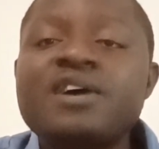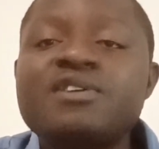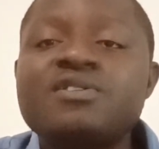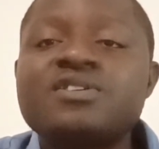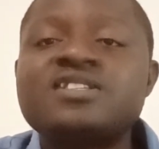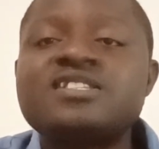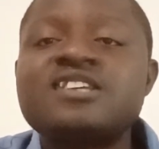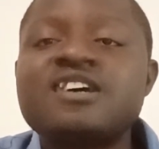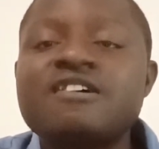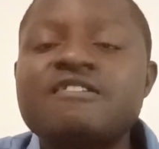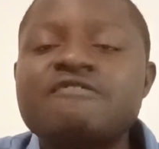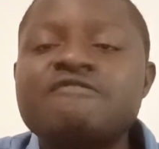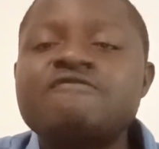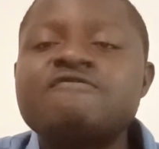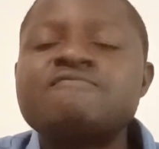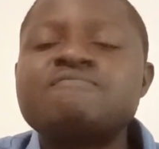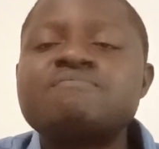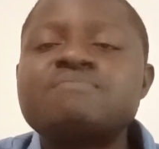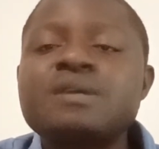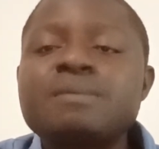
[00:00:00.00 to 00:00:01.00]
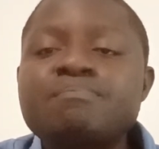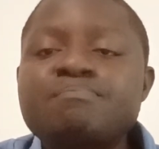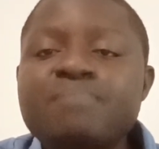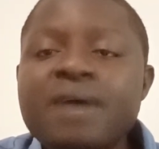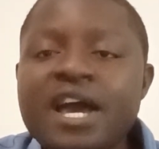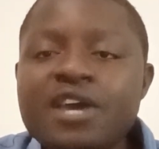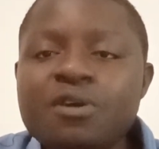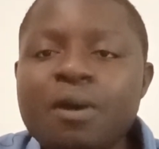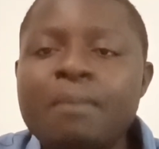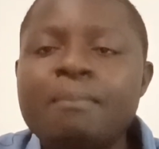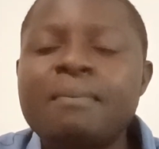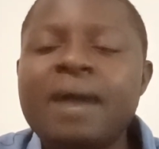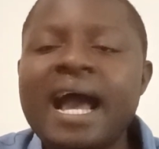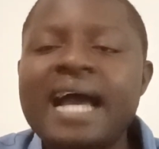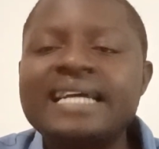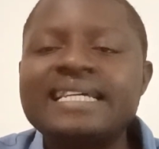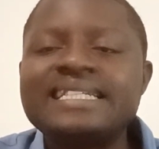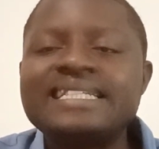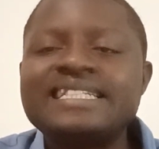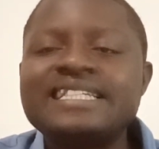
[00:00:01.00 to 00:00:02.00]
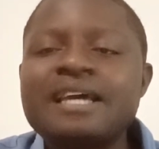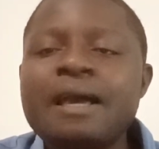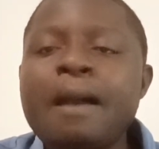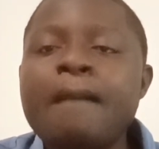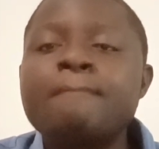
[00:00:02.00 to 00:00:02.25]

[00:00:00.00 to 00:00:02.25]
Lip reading: yourself, prepare your mind,